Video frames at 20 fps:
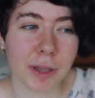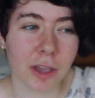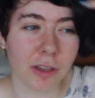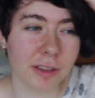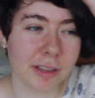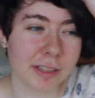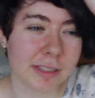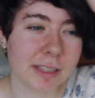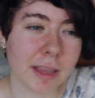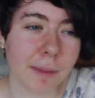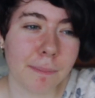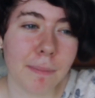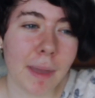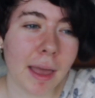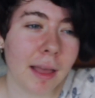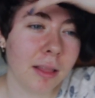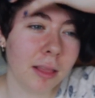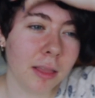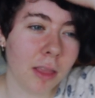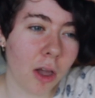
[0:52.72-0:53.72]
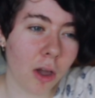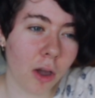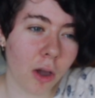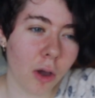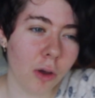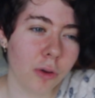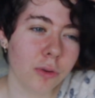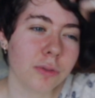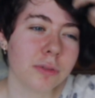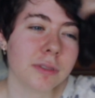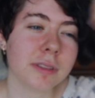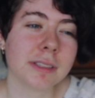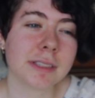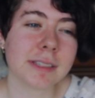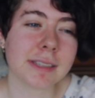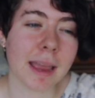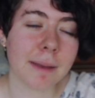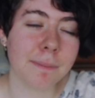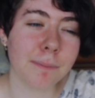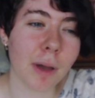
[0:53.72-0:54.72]
because Mel
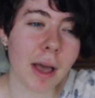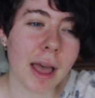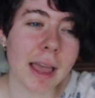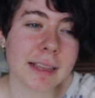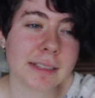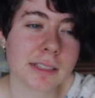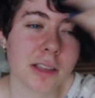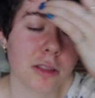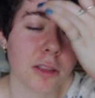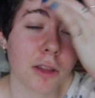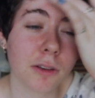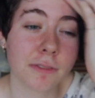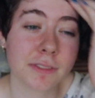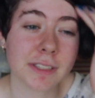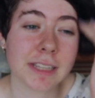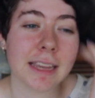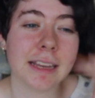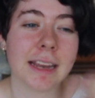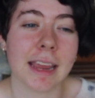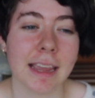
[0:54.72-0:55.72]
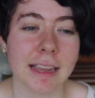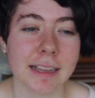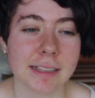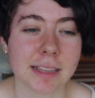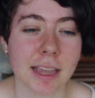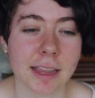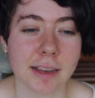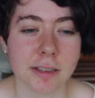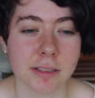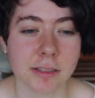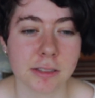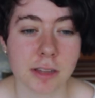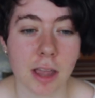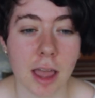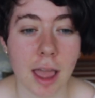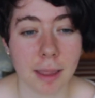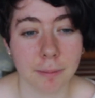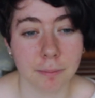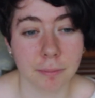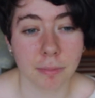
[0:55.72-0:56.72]
owns and buys a lot of CDs and
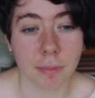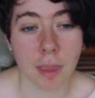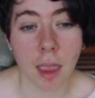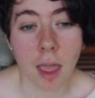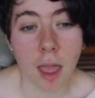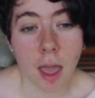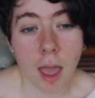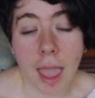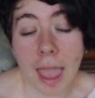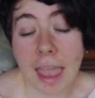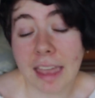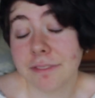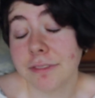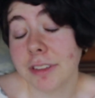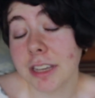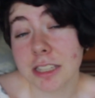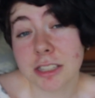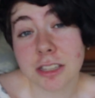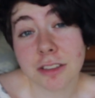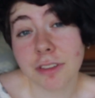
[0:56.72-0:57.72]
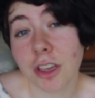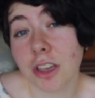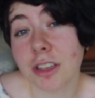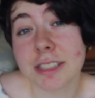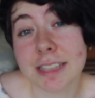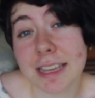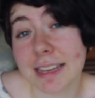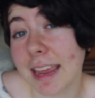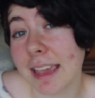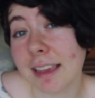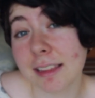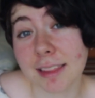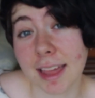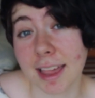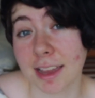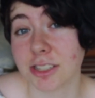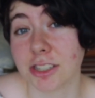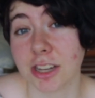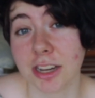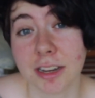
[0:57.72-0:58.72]
I'm envious of her CD
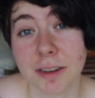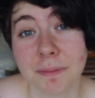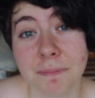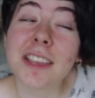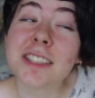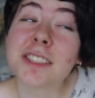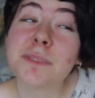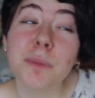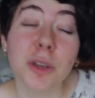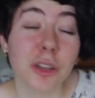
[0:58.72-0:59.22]
collection. This